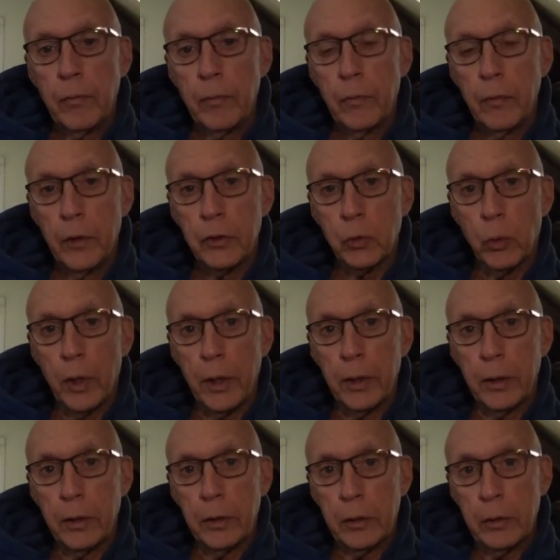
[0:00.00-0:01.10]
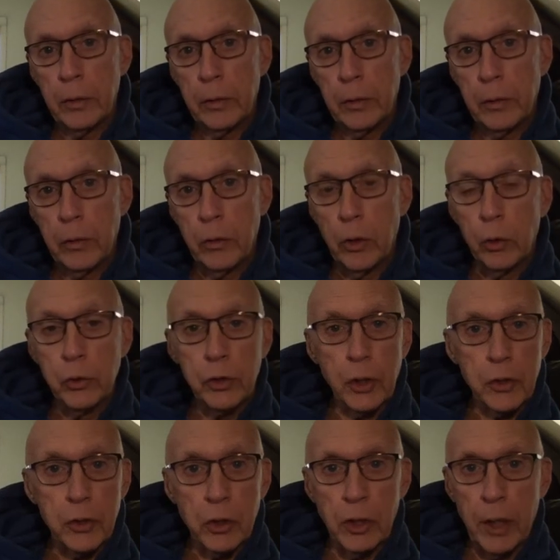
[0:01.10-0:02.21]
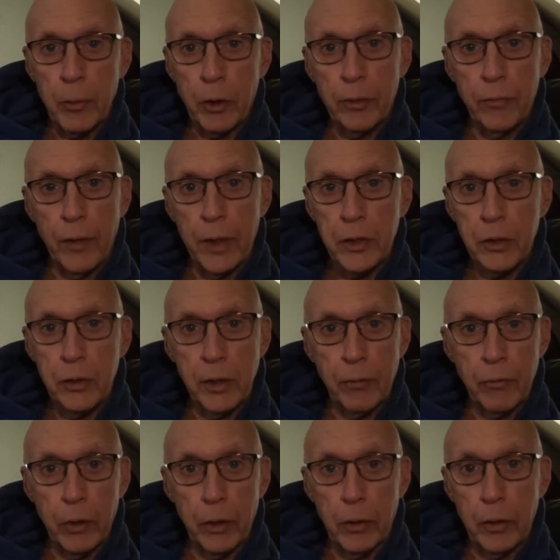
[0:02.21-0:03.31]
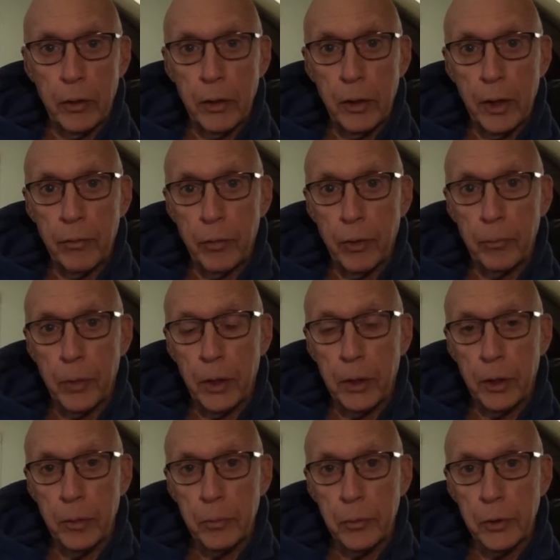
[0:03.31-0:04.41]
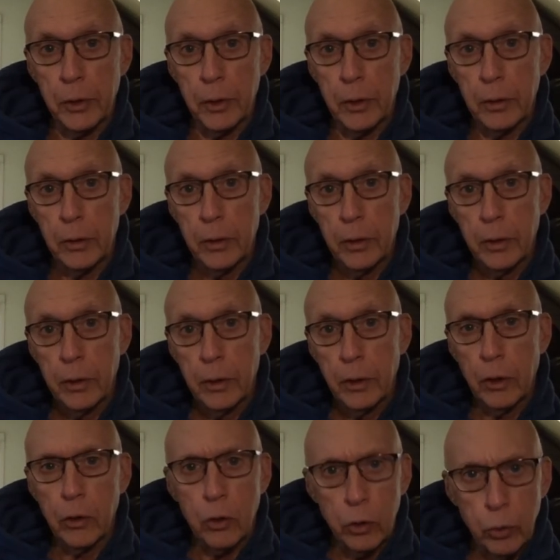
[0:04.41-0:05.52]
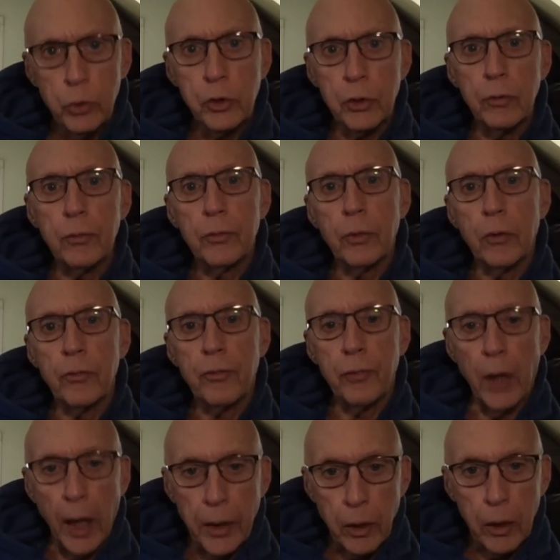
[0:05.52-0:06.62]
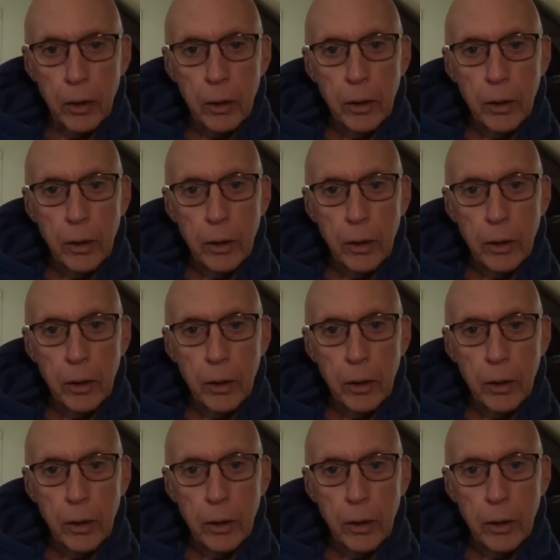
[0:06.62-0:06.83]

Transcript: this way, no such claim or confession ever becomes conclusive or final.